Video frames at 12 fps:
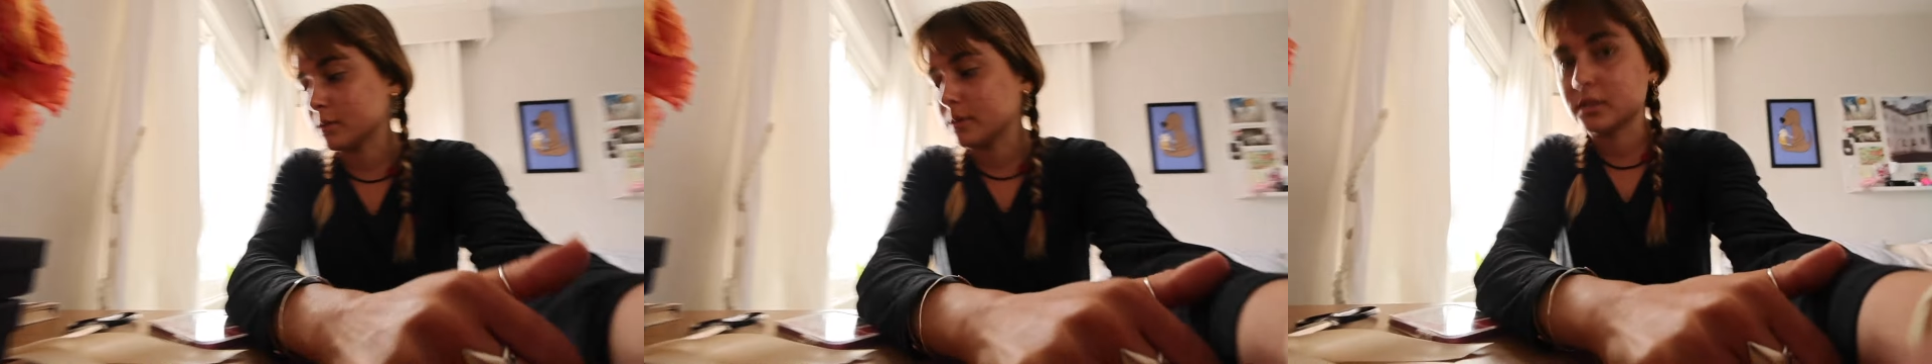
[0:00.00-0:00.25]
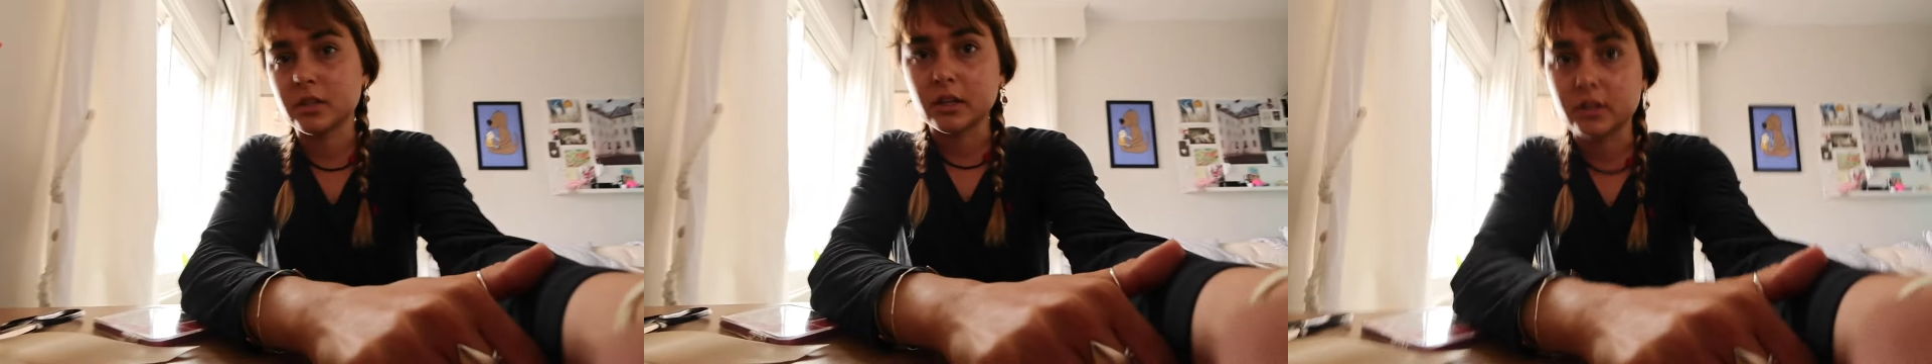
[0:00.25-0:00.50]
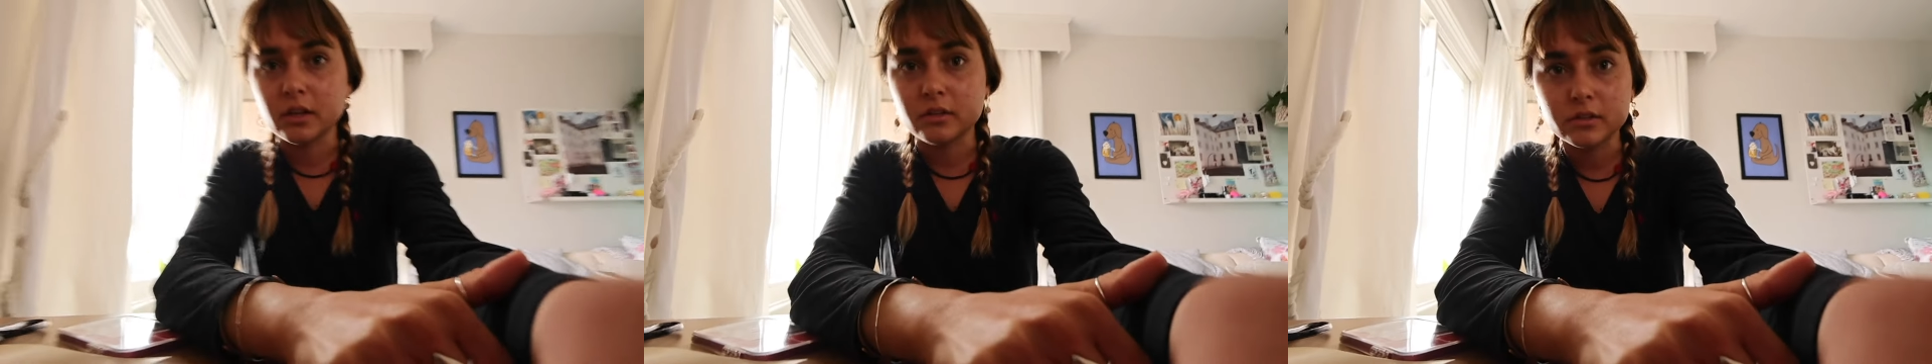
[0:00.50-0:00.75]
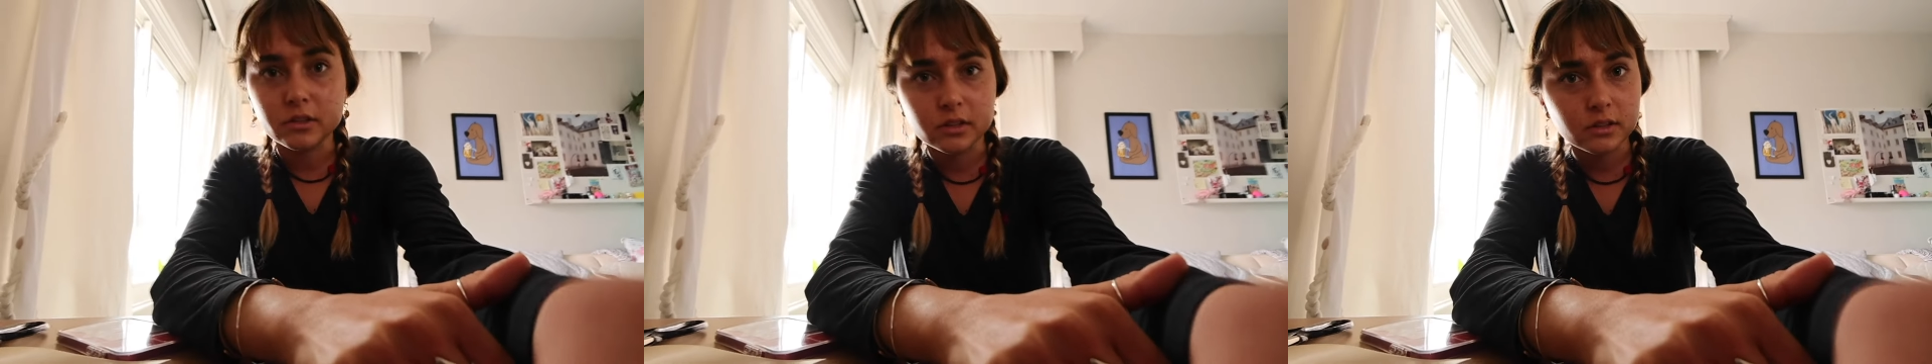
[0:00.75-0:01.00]
time I sat
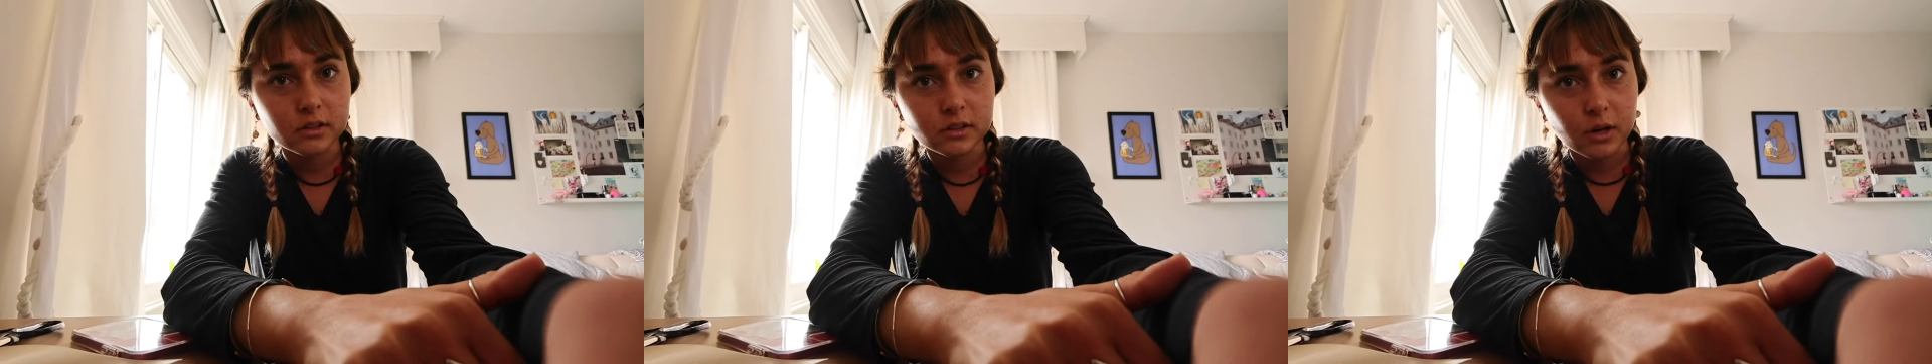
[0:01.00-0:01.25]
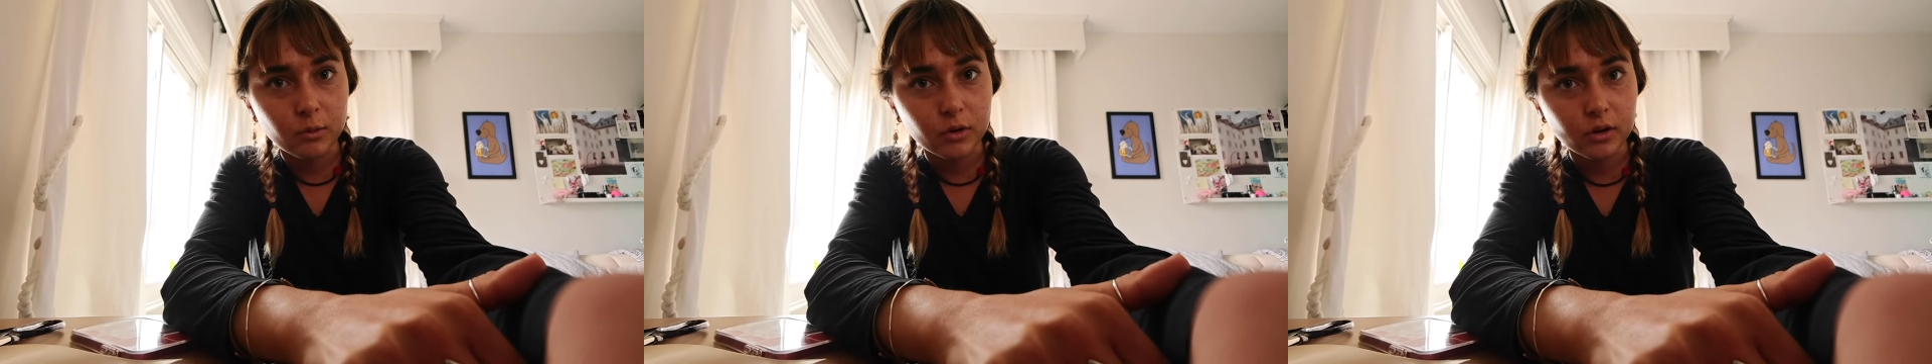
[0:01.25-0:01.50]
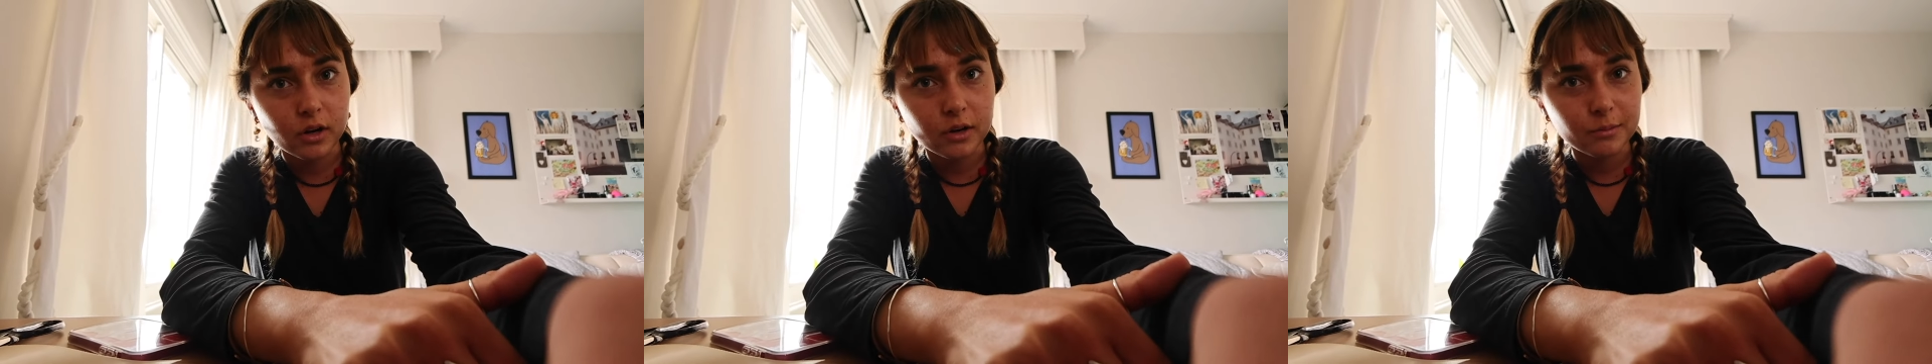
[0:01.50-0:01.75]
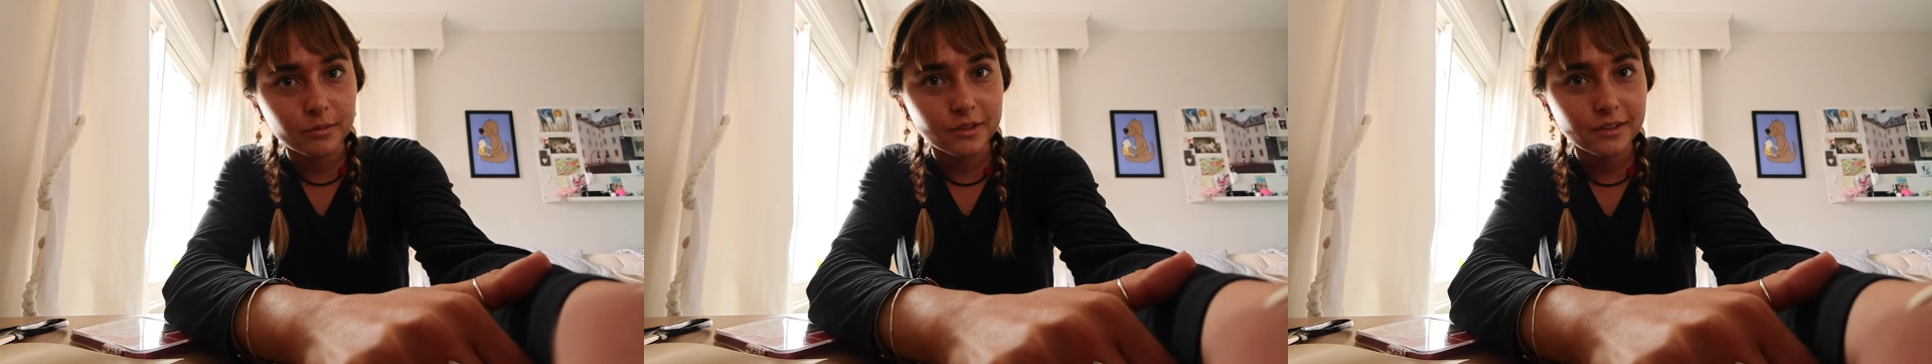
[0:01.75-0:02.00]
down since I woke
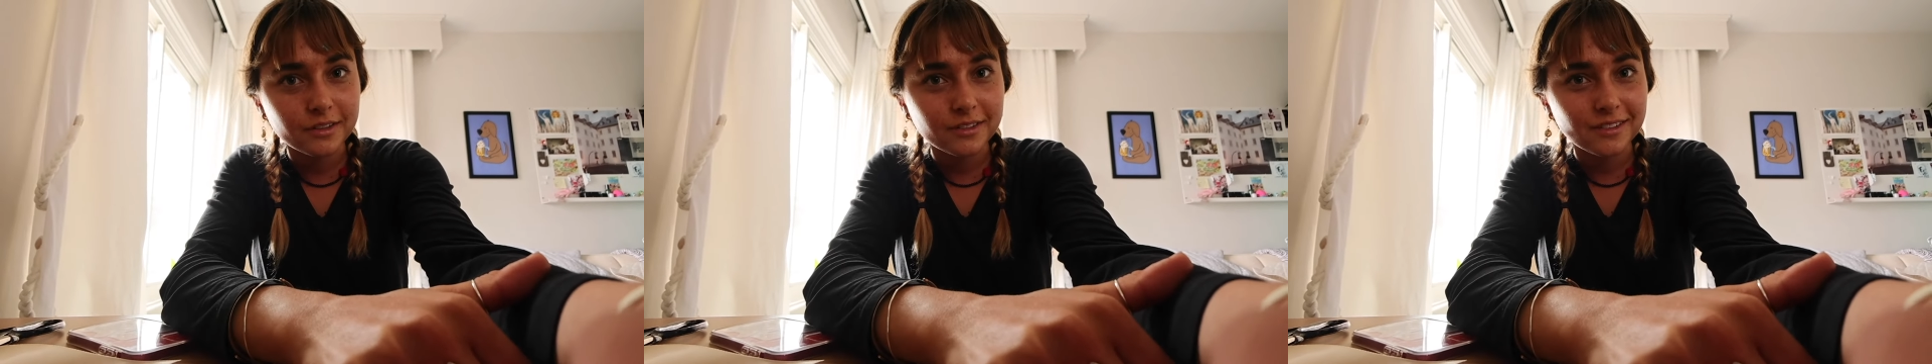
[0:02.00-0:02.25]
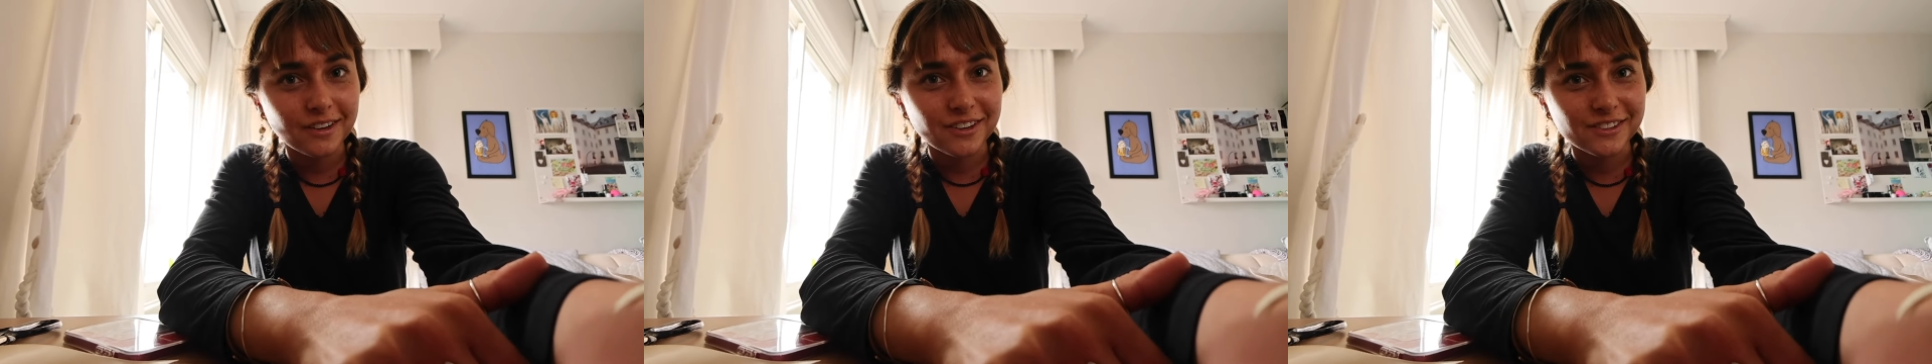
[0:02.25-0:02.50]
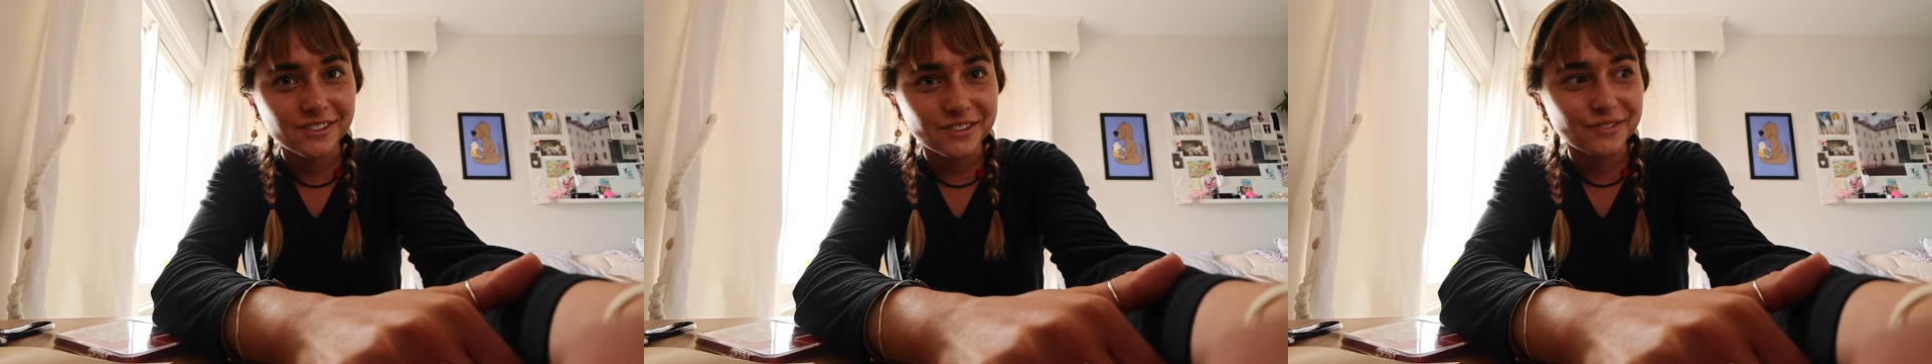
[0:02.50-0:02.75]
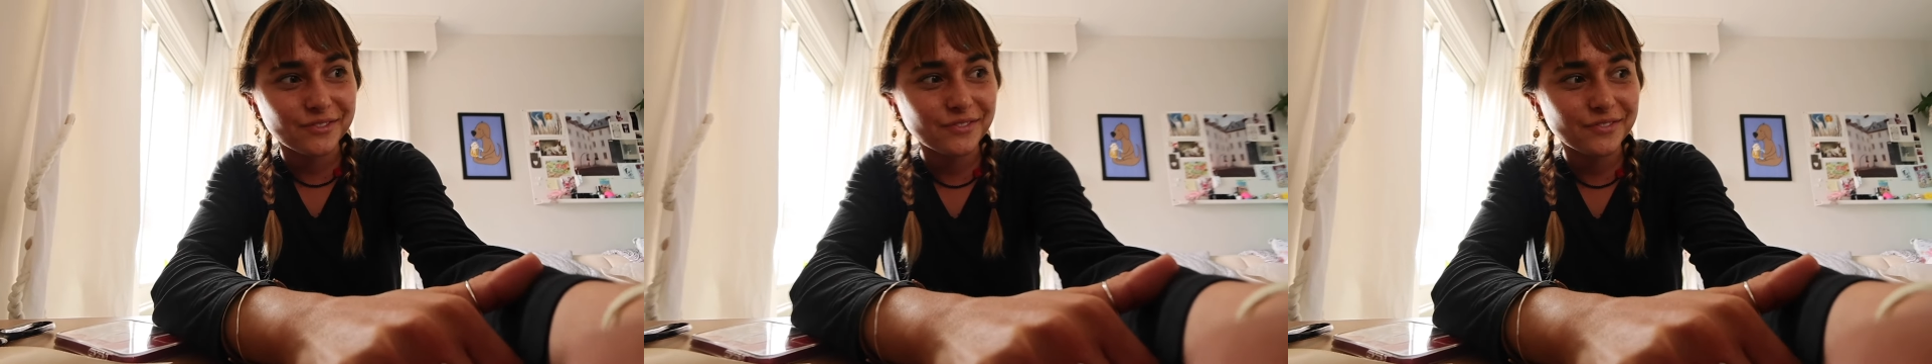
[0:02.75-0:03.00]
up. Awesome.